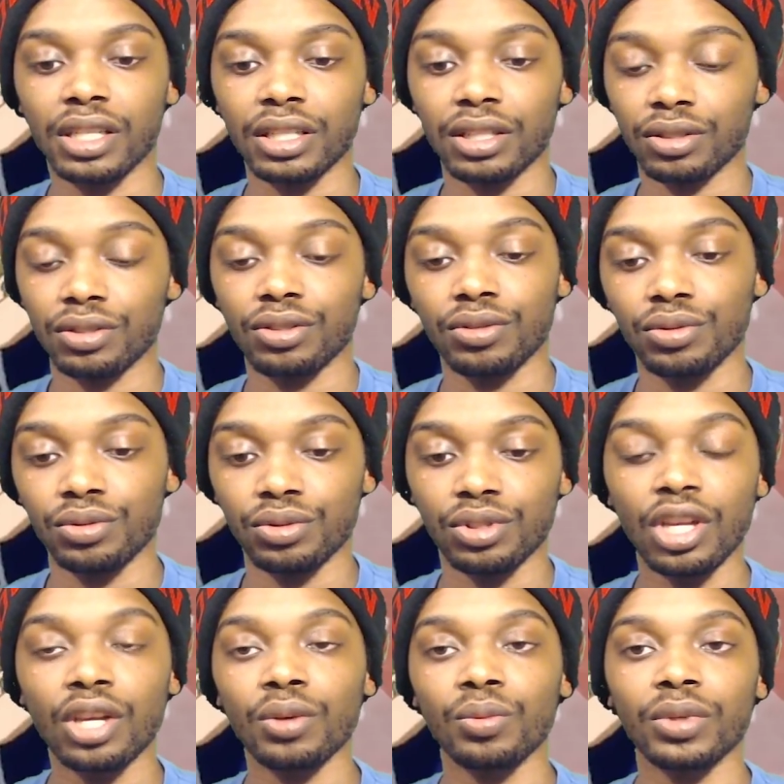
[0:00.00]
and to use
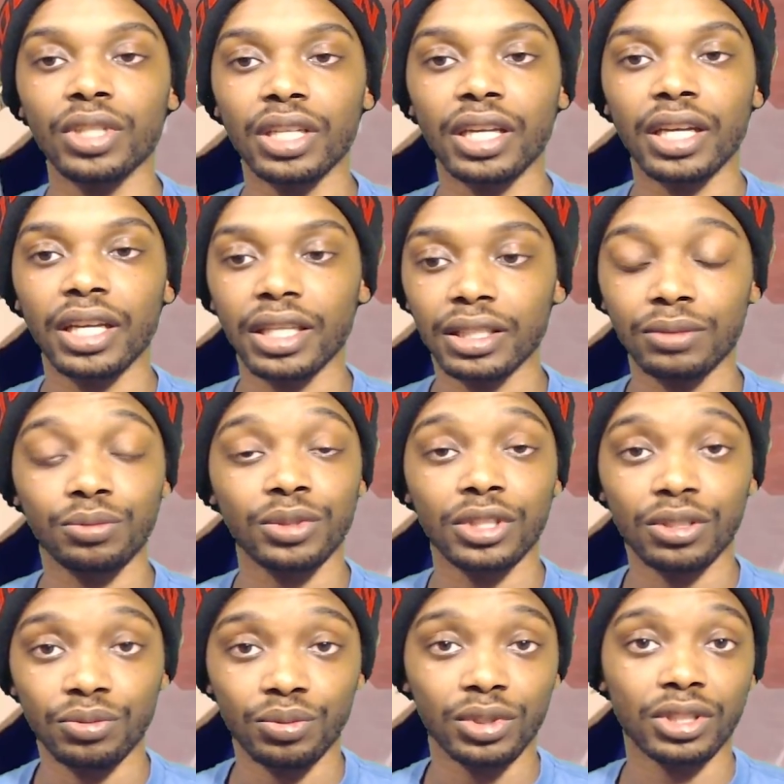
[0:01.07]
what he has,
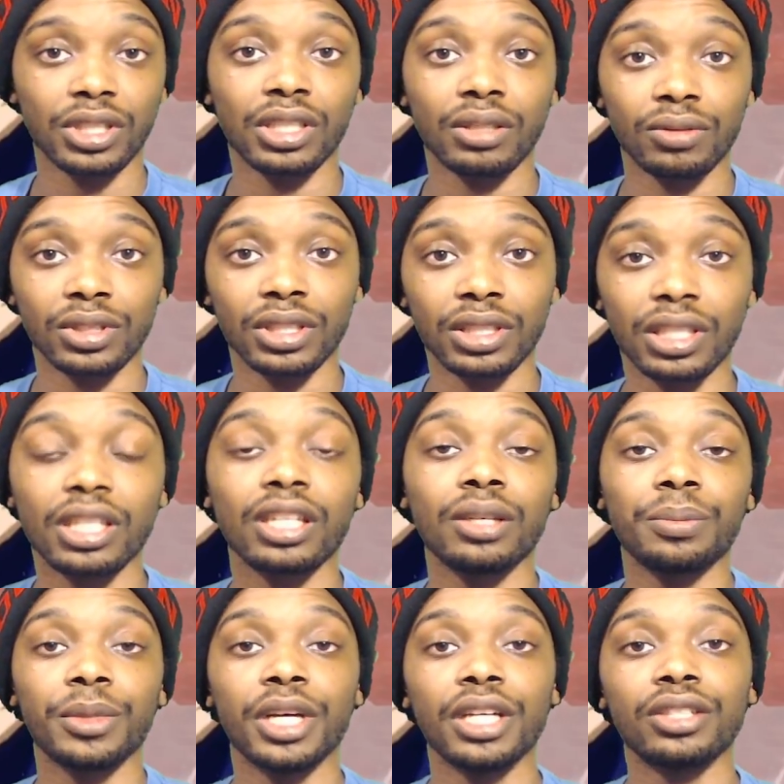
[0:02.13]
which is what's on his
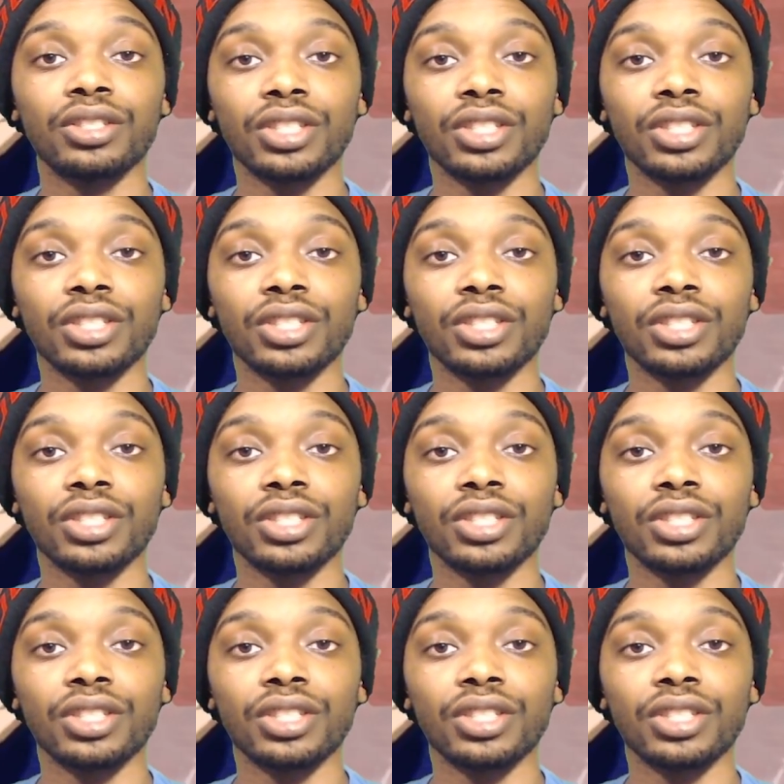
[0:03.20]
team,